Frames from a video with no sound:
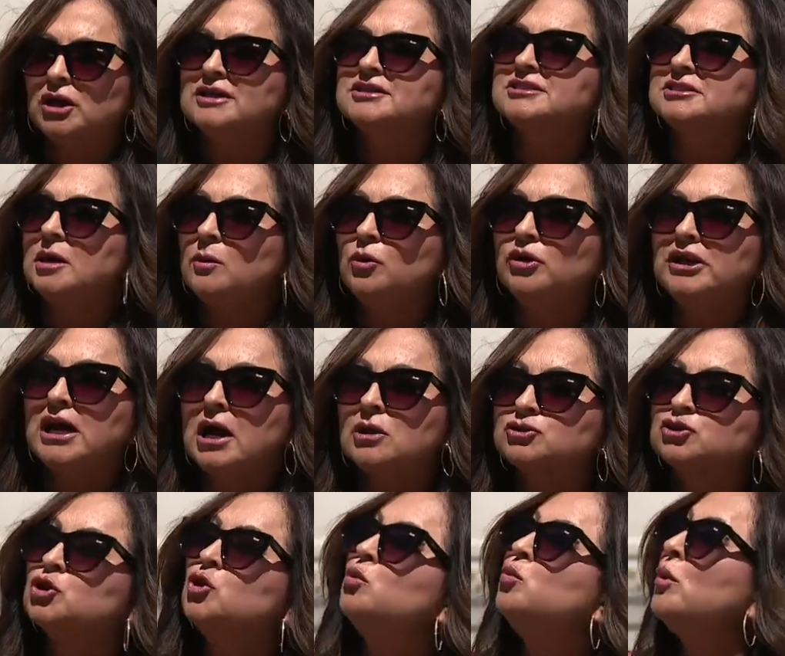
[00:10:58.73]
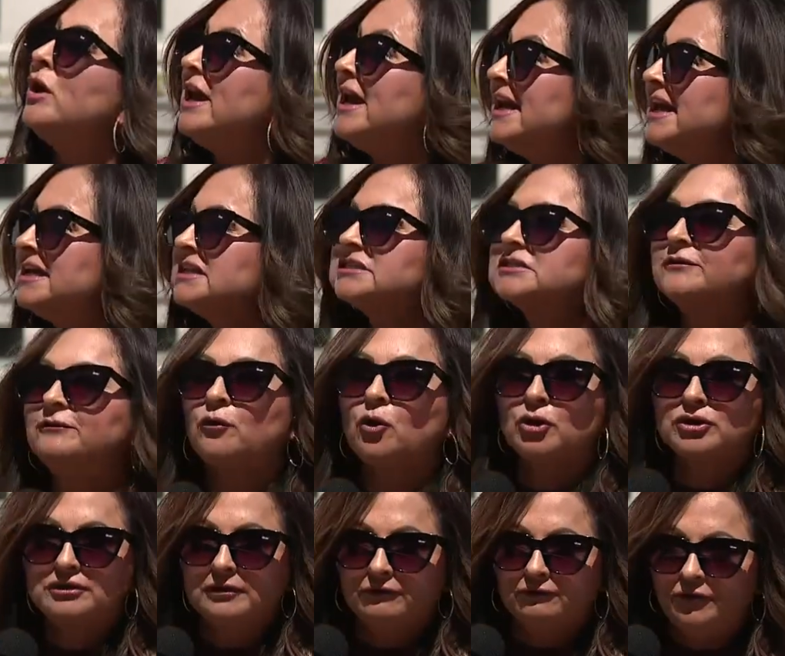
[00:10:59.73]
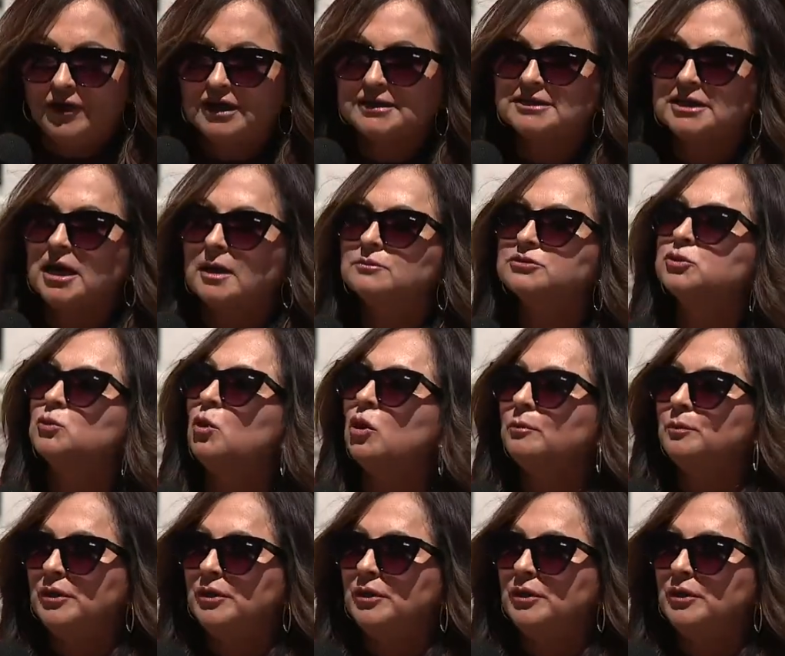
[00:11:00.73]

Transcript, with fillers: and someone else who is for the victims will